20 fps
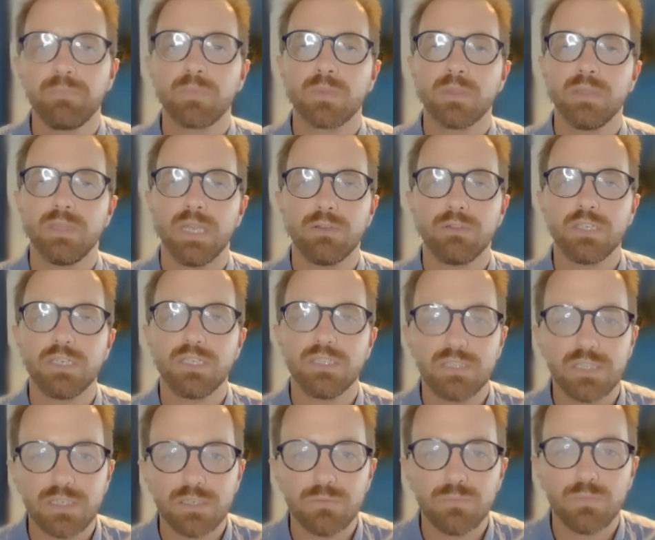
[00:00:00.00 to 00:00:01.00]
Now, the
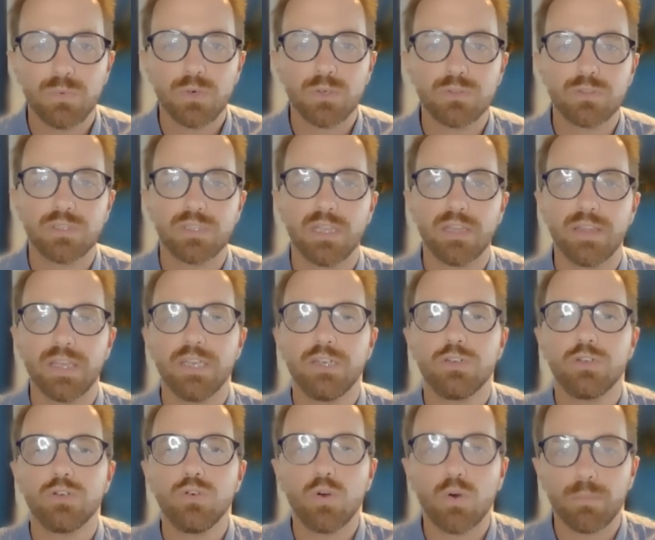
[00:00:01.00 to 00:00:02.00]
decision was that they should
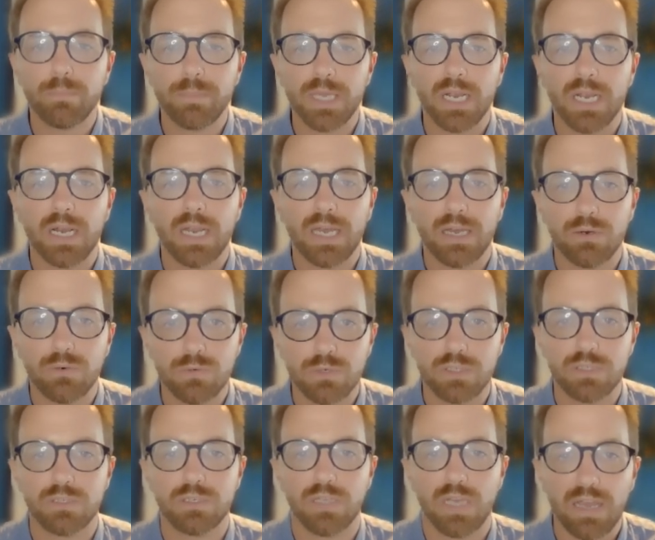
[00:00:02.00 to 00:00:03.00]
not be allowed
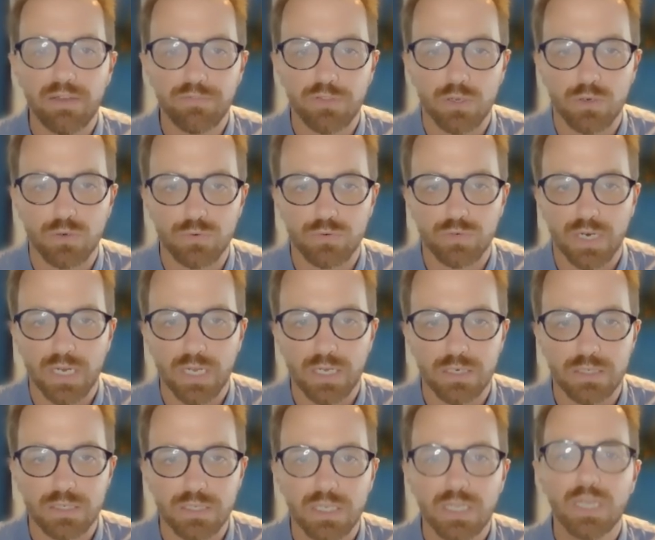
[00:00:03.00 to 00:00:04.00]
to have the
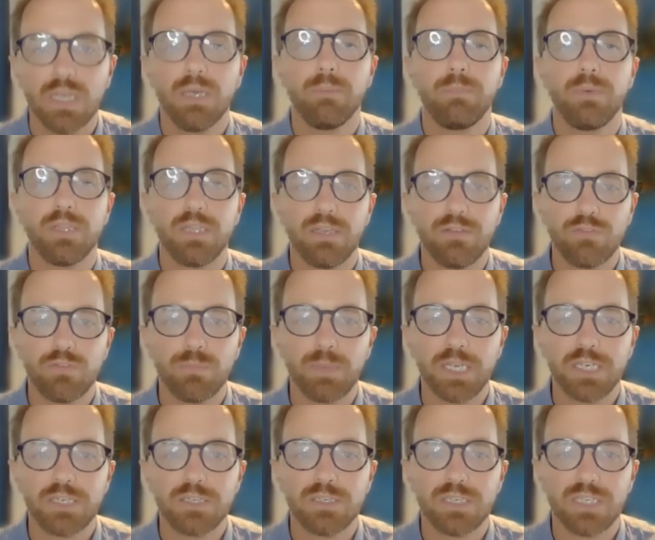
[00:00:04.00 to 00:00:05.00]
contract, but the
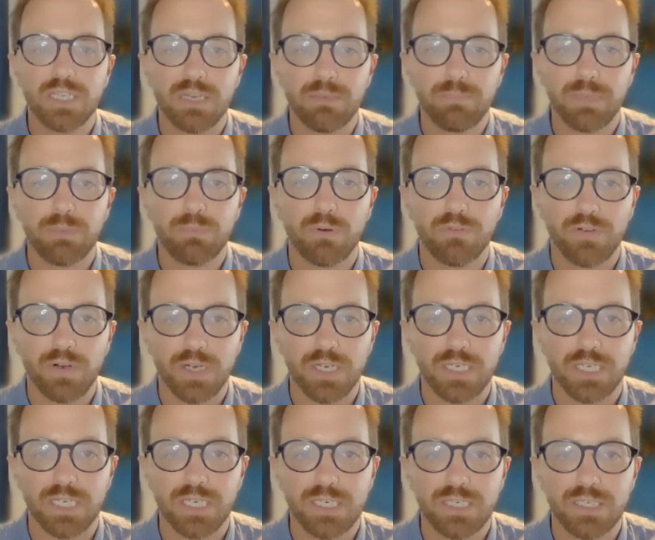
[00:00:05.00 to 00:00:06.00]
information DNB
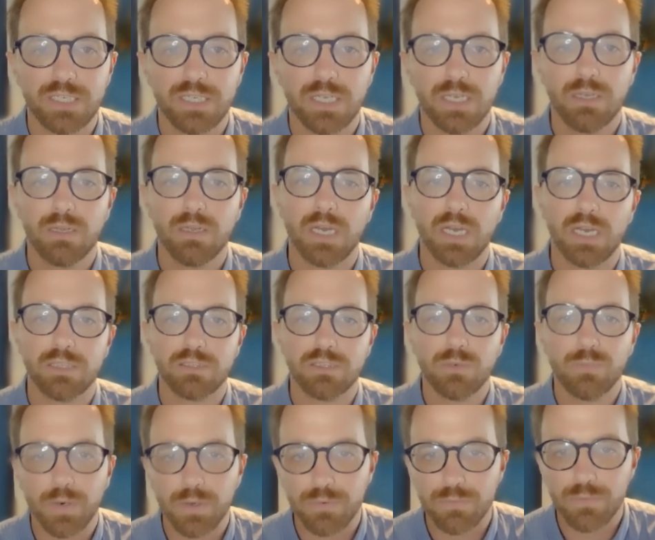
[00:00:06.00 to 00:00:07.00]
provided,
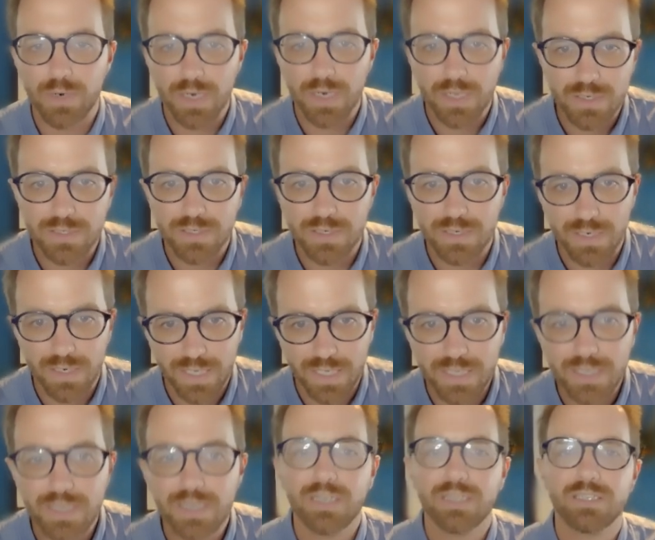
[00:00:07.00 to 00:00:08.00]
somewhat reluctantly,
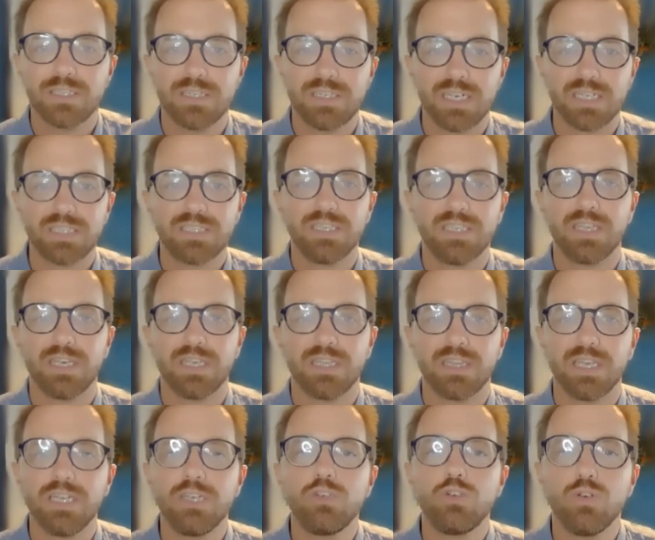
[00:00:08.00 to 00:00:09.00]
suggested that they
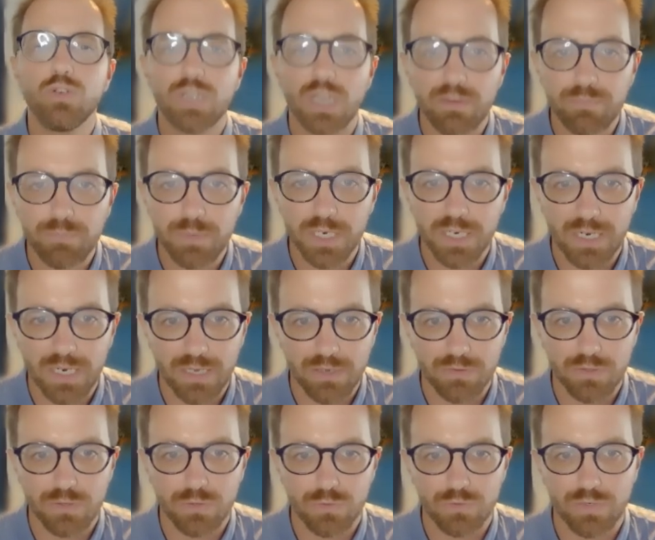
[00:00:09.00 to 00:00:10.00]
should have been allowed the
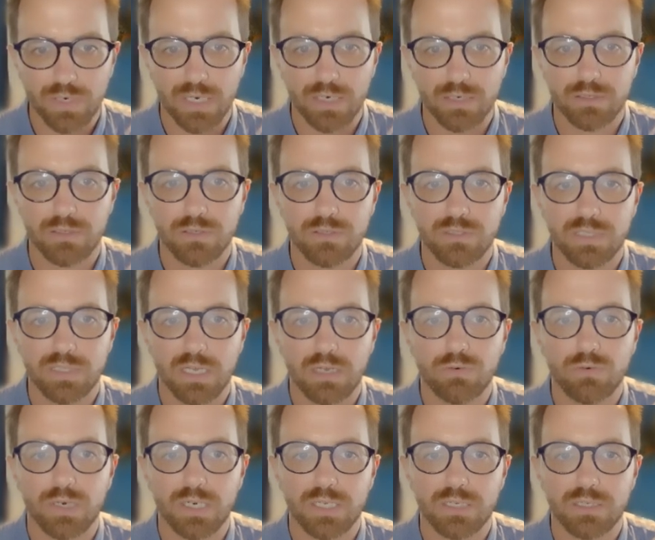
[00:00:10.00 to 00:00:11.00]
contract because their
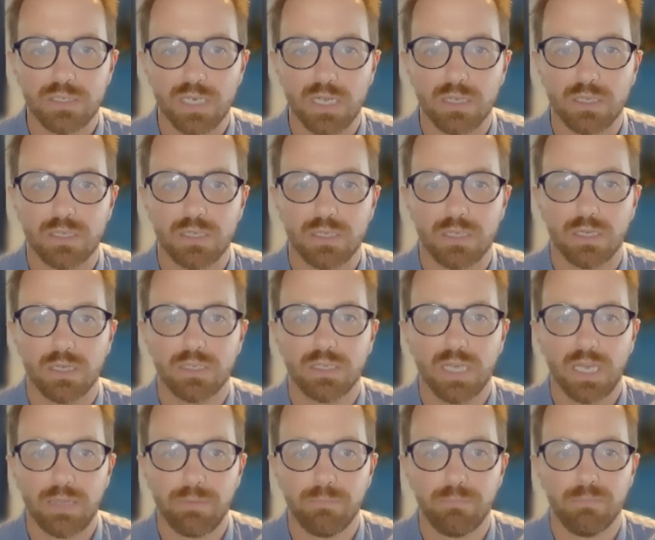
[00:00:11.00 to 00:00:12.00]
credit check
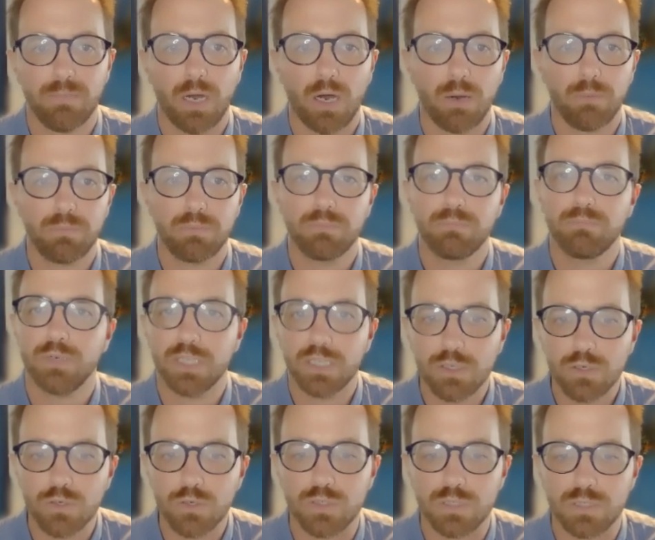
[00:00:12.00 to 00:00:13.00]
came up pretty
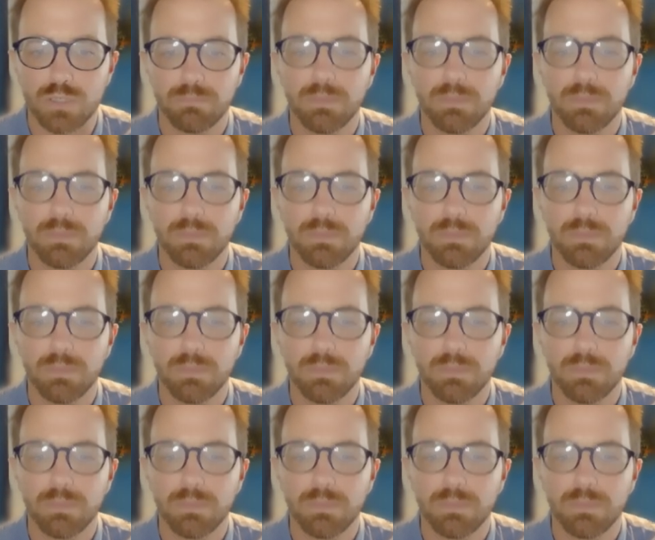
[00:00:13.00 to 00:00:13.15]
good.